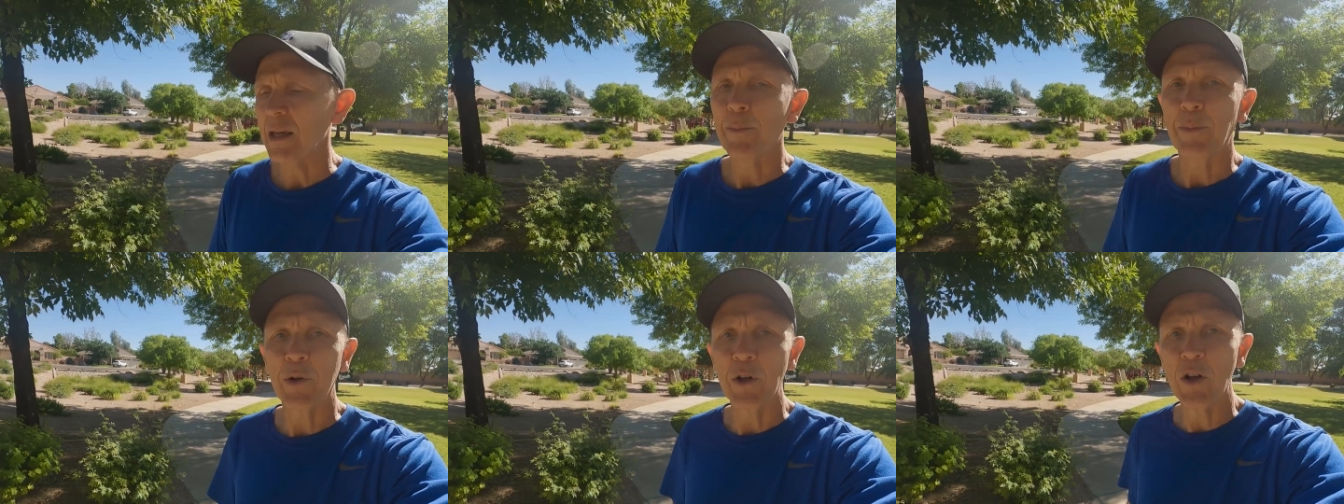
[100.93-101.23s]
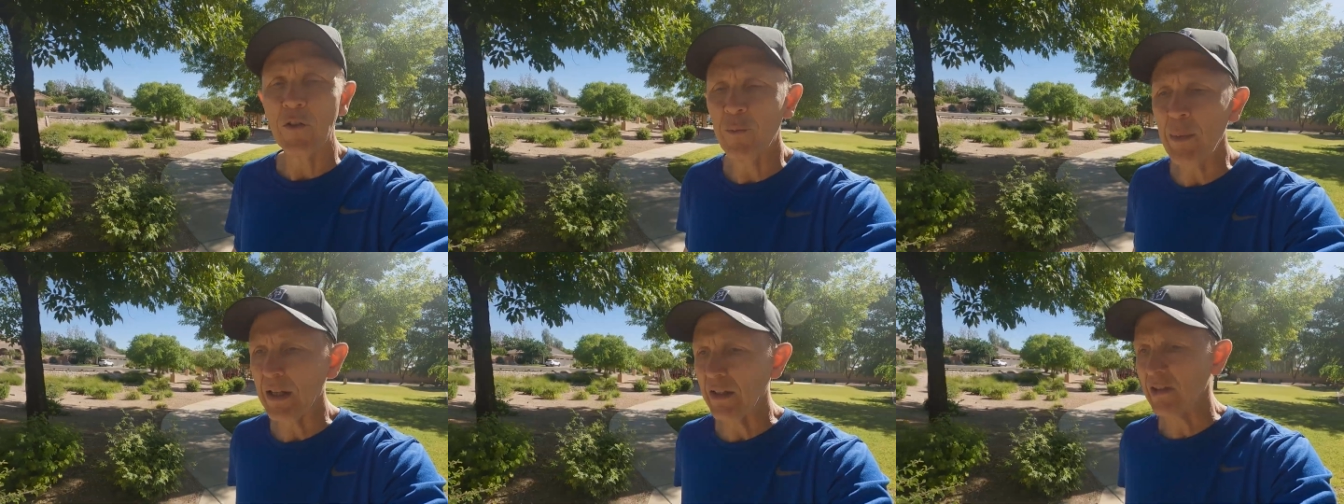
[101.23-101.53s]

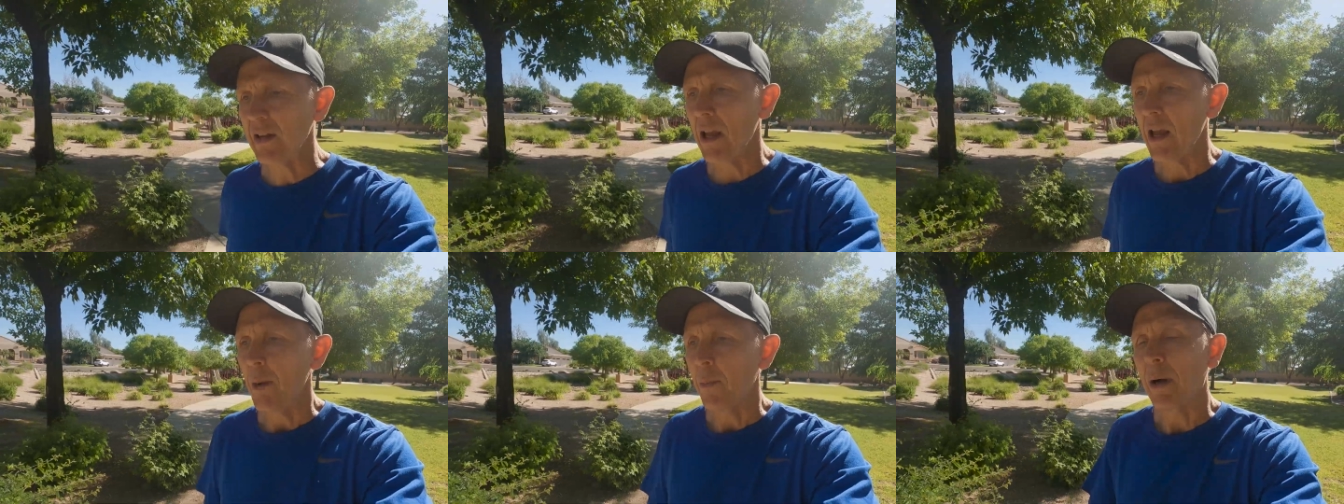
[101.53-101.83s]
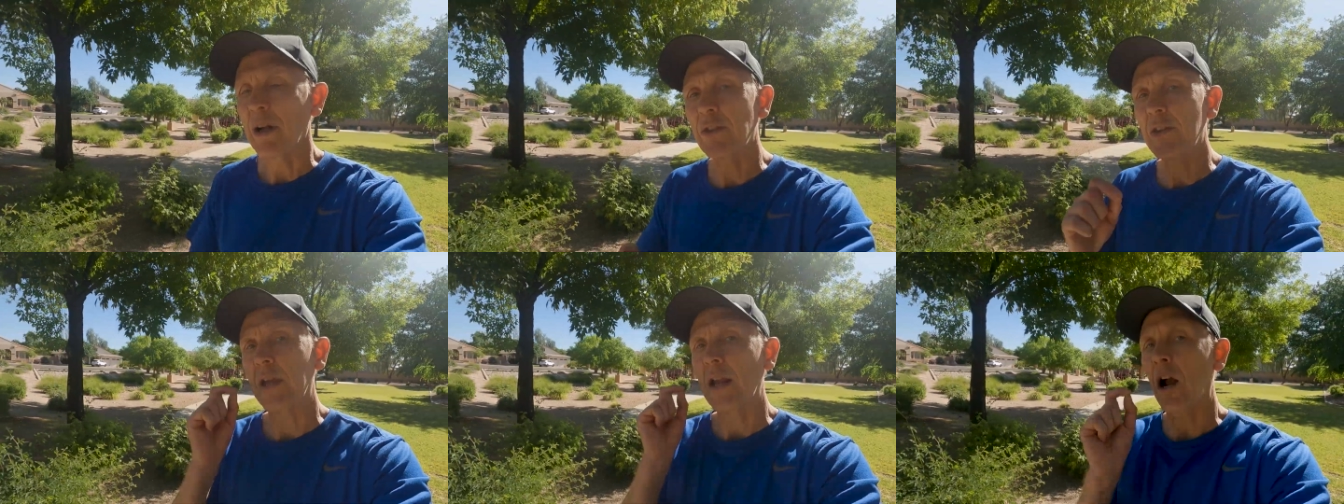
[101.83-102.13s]
improvements,
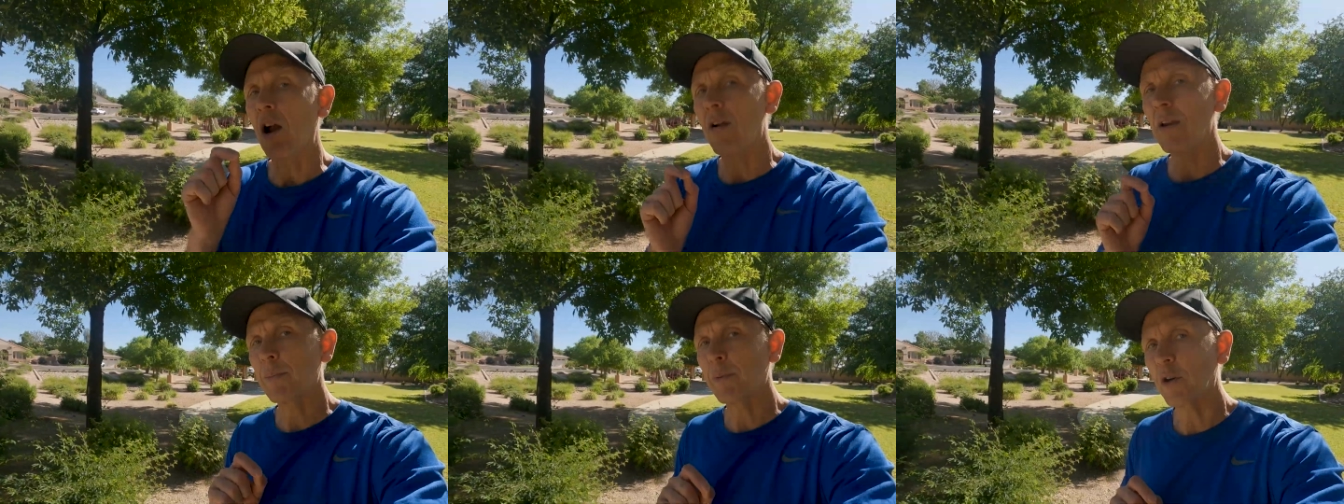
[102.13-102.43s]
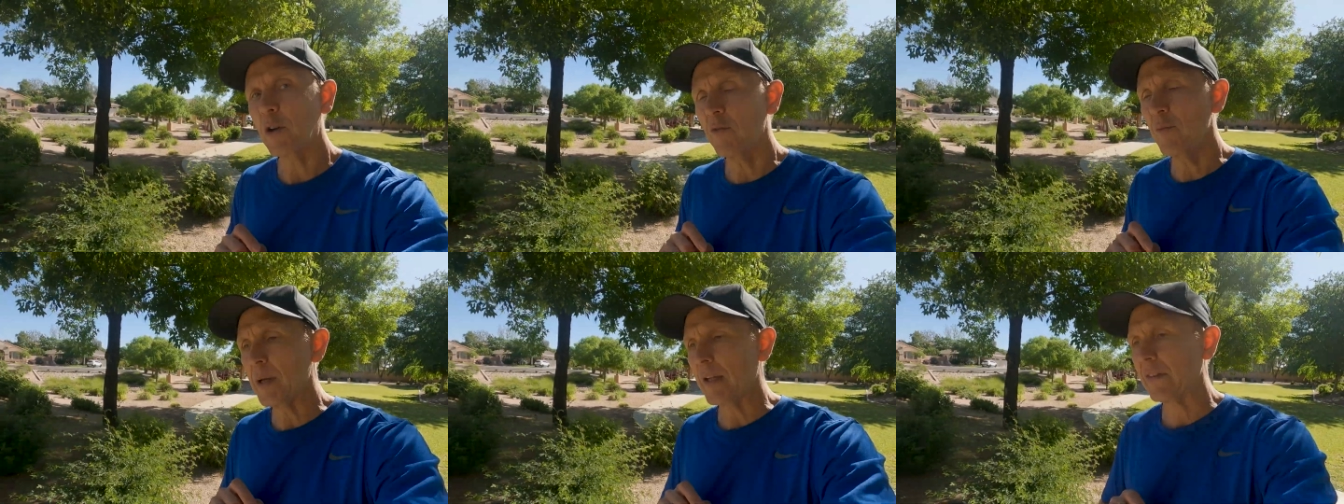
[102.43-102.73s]
but they are
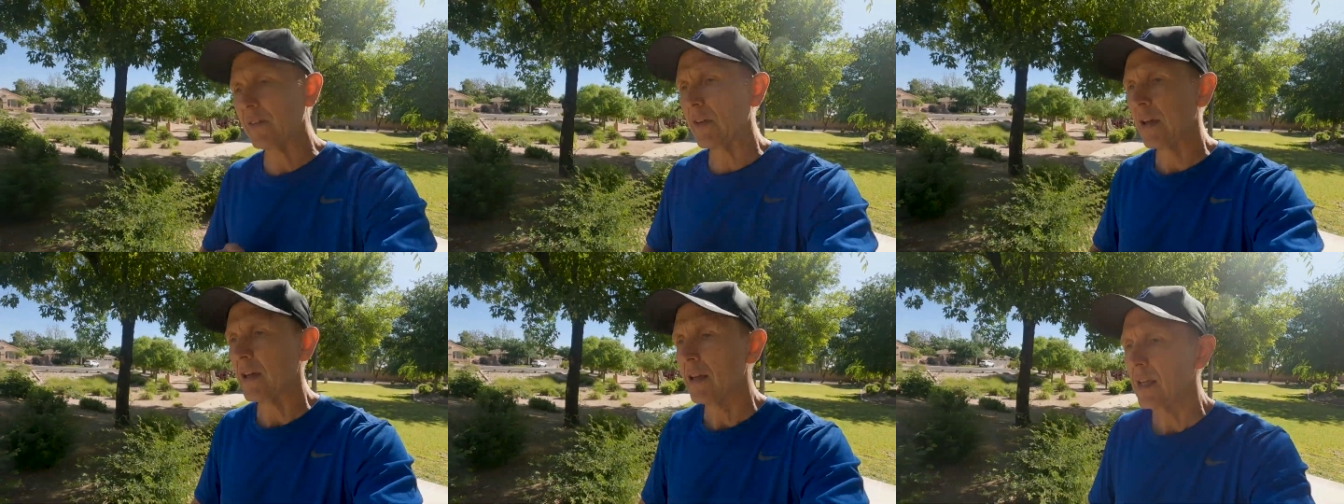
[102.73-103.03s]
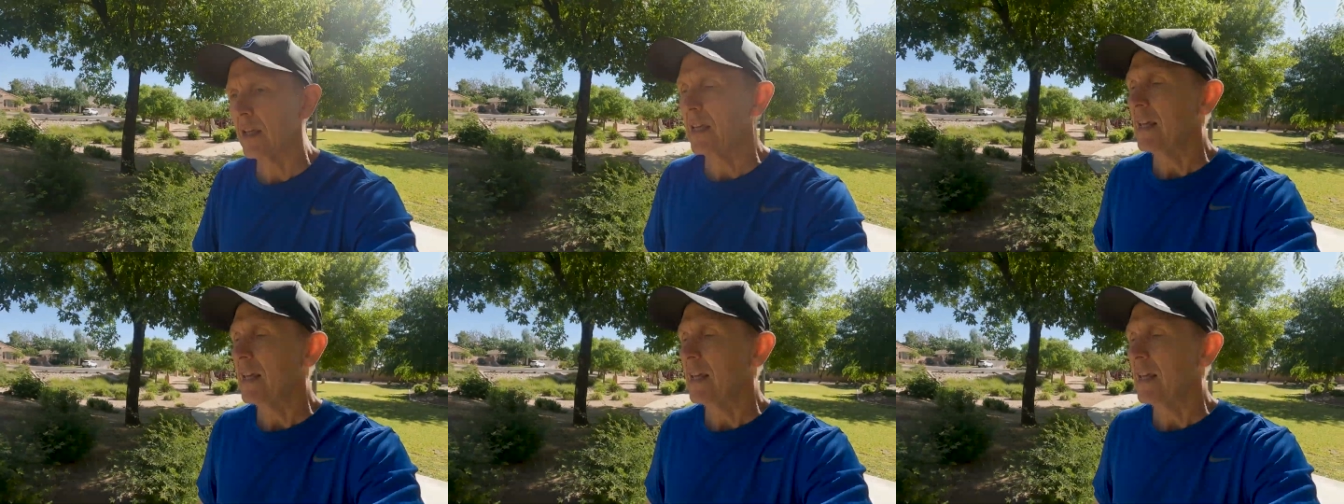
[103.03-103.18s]
improvements.